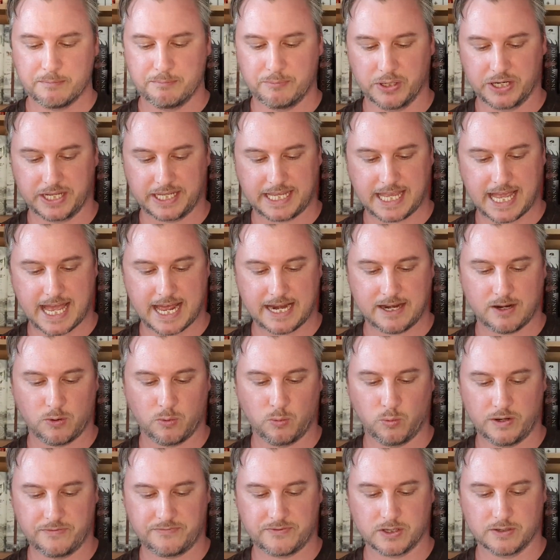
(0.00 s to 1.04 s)
But again,
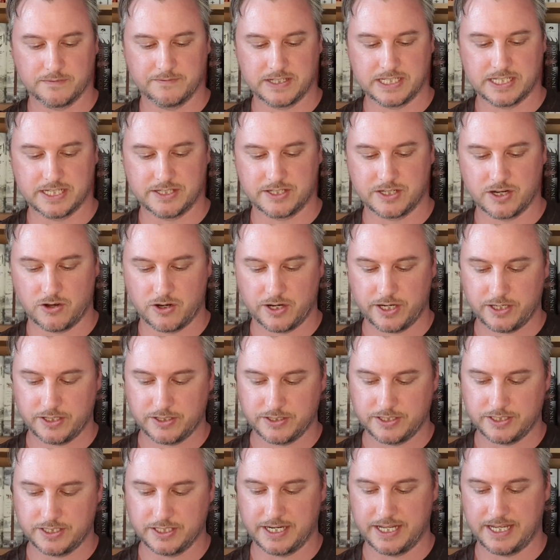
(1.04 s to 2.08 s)
we've got the design
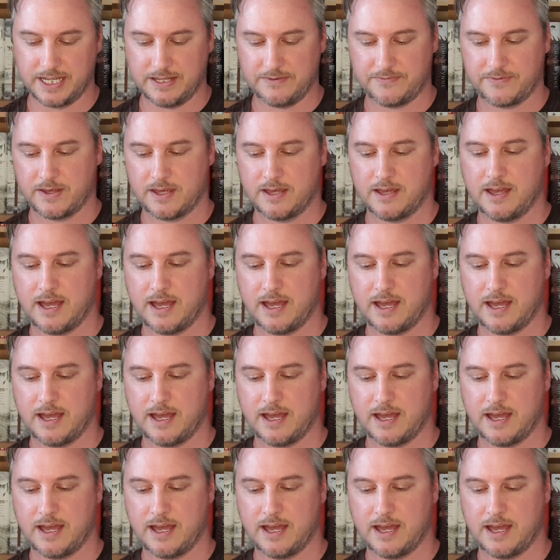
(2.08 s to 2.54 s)
underneath,